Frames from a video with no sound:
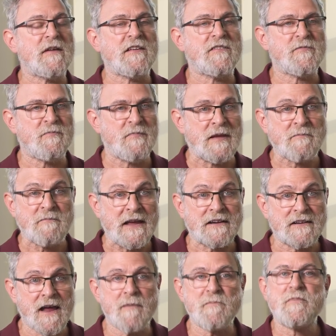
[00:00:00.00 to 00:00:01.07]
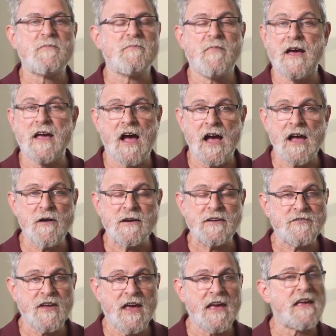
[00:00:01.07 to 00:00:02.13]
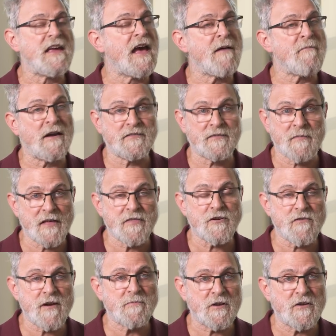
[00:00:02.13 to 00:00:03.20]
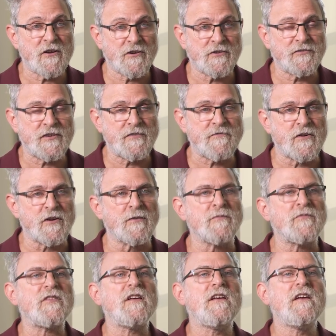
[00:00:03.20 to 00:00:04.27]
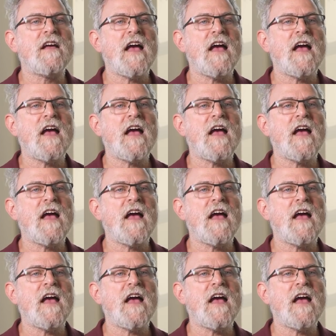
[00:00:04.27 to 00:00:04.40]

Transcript: It's being picked up by IOHK and by some other cryptocurrency firms